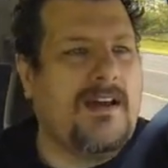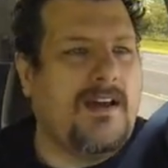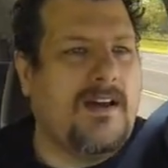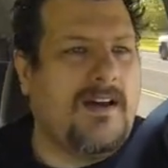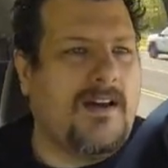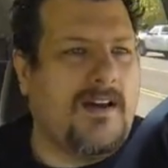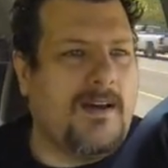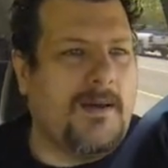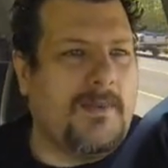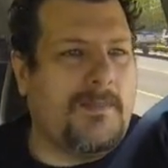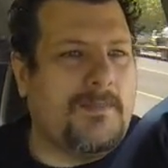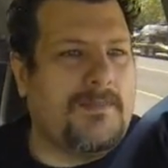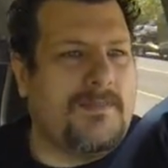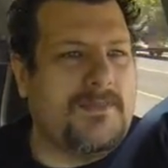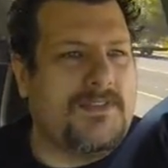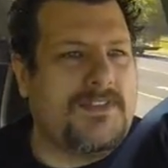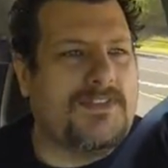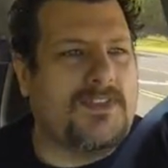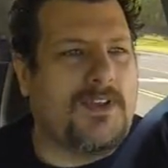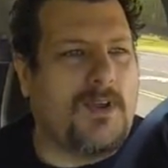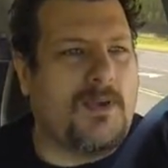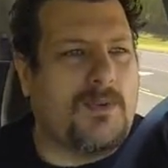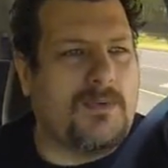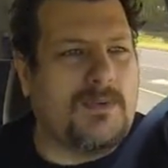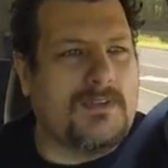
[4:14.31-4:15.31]
Um,
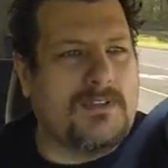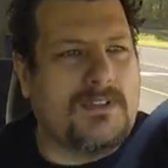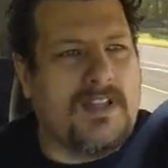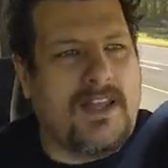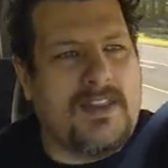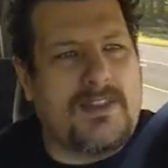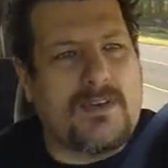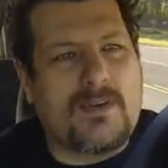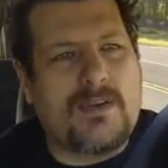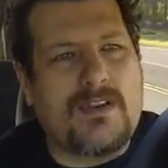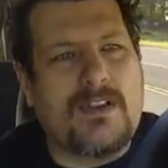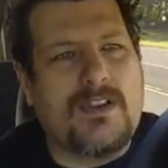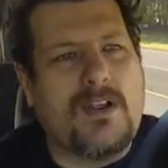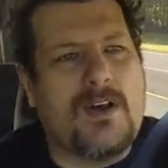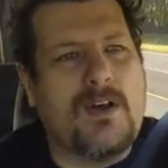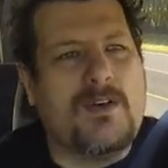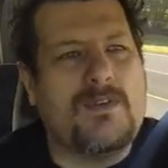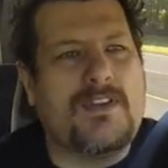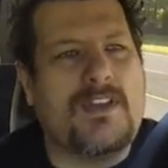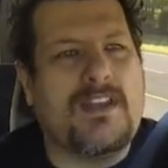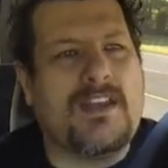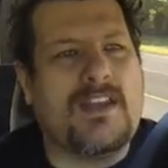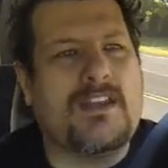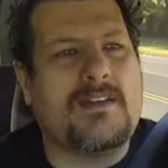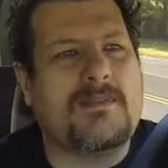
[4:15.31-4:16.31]
so leather
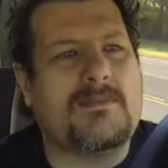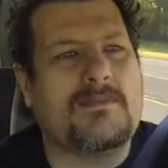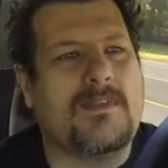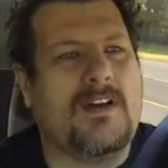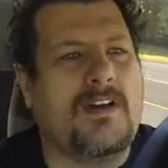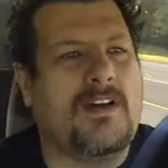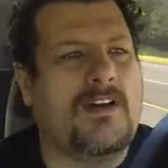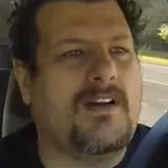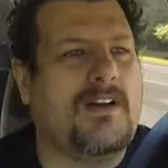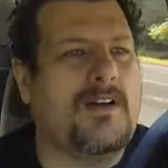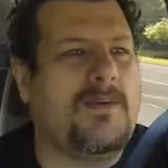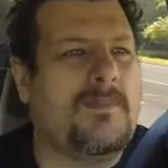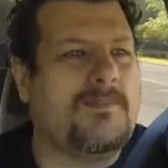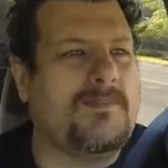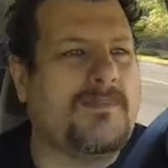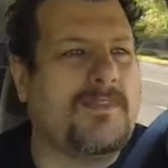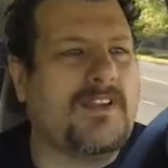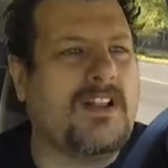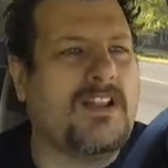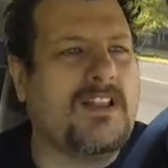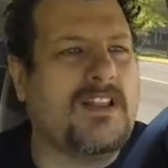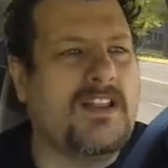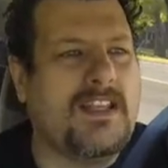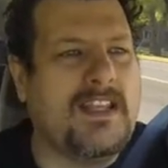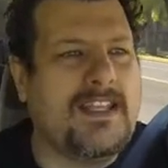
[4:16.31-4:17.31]
clothing, um,
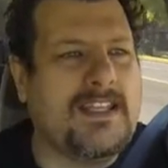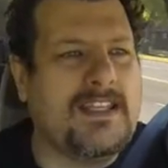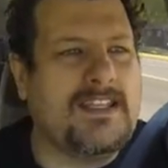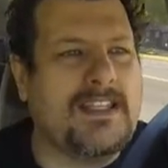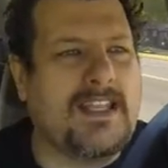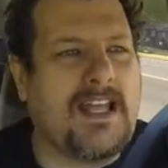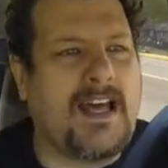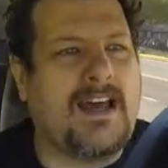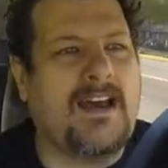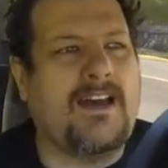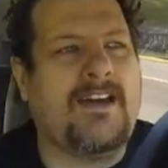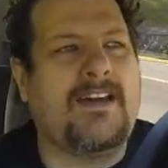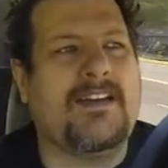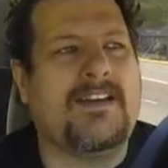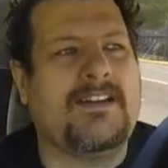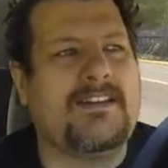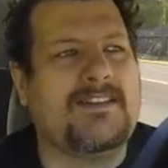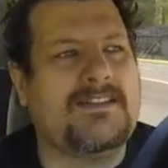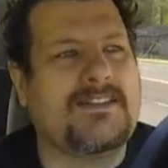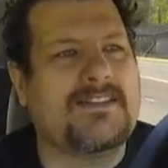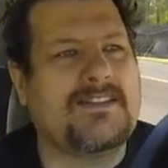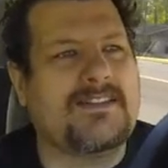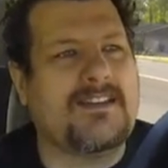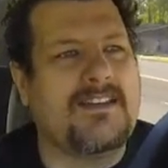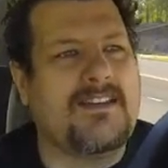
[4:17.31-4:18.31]
clean
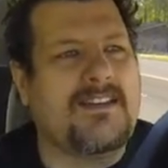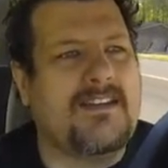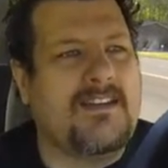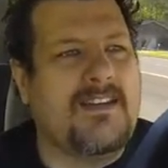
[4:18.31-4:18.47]
lines,